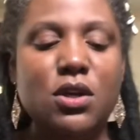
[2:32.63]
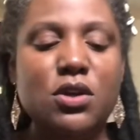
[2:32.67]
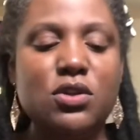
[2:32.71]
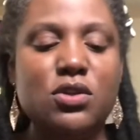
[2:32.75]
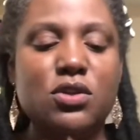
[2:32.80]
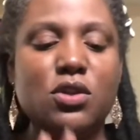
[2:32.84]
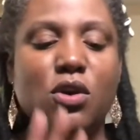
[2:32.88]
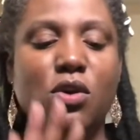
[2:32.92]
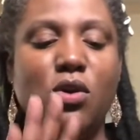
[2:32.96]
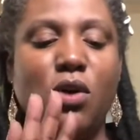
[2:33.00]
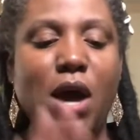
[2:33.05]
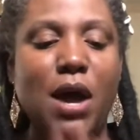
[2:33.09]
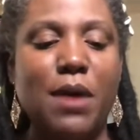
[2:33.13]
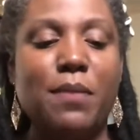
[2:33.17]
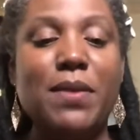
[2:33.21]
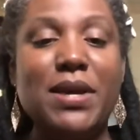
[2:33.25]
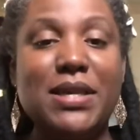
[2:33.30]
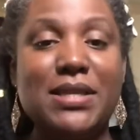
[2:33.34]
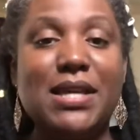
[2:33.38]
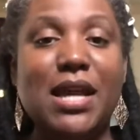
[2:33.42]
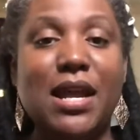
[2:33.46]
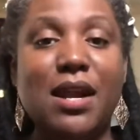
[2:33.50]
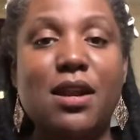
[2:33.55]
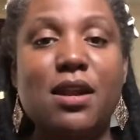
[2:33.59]
So I'm
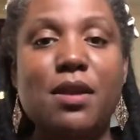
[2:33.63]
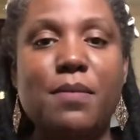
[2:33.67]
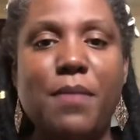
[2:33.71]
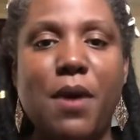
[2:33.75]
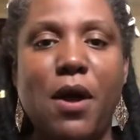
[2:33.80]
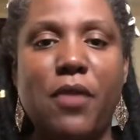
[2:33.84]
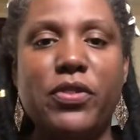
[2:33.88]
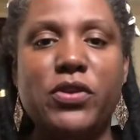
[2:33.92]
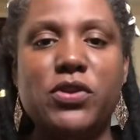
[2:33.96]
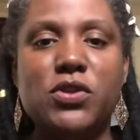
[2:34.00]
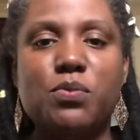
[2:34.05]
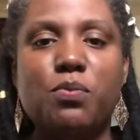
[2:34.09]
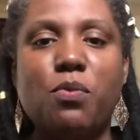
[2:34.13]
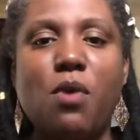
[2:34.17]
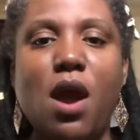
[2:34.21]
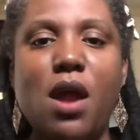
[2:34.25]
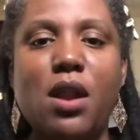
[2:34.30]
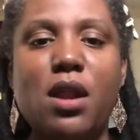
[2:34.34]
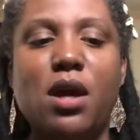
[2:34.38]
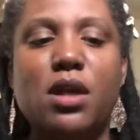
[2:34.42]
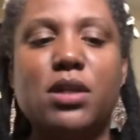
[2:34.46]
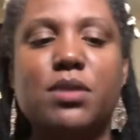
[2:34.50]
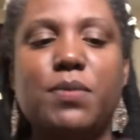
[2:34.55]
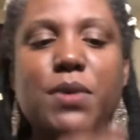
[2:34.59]
excited about this
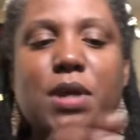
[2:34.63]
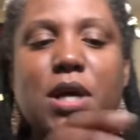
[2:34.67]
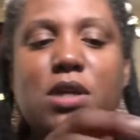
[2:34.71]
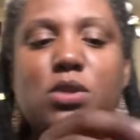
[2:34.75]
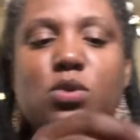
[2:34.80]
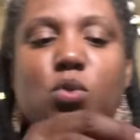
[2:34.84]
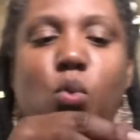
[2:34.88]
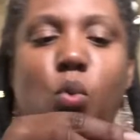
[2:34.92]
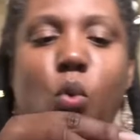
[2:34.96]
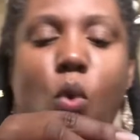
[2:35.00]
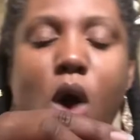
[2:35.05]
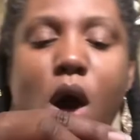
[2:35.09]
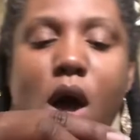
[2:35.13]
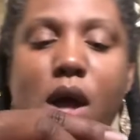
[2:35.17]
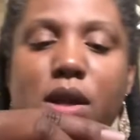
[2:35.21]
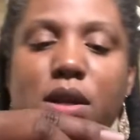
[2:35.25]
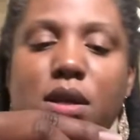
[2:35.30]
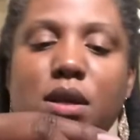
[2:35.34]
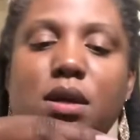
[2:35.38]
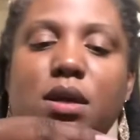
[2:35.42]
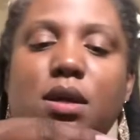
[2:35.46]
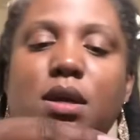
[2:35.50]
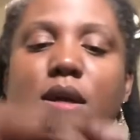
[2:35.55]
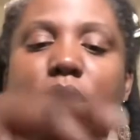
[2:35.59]
product because
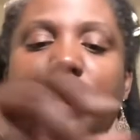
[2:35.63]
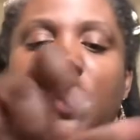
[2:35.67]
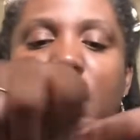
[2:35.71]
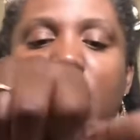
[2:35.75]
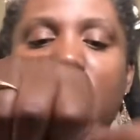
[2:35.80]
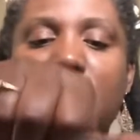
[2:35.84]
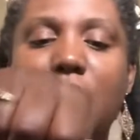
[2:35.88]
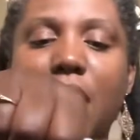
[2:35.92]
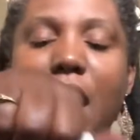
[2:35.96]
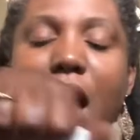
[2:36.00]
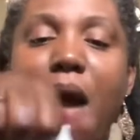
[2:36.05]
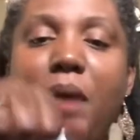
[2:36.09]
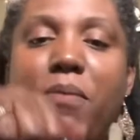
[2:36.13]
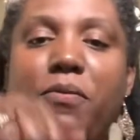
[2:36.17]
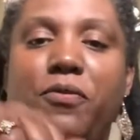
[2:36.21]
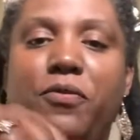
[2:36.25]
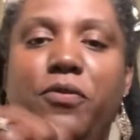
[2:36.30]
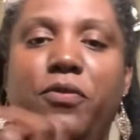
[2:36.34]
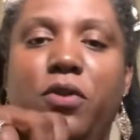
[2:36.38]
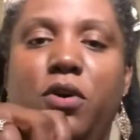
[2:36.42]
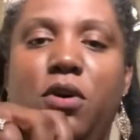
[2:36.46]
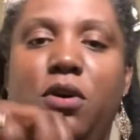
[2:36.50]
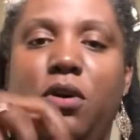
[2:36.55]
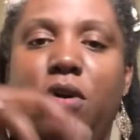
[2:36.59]
one
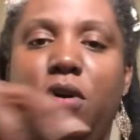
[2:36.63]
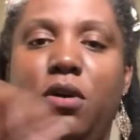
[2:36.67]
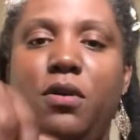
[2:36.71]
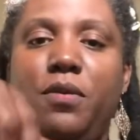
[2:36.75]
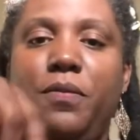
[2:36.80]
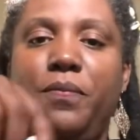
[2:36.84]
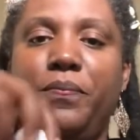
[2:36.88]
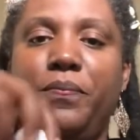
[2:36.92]
capful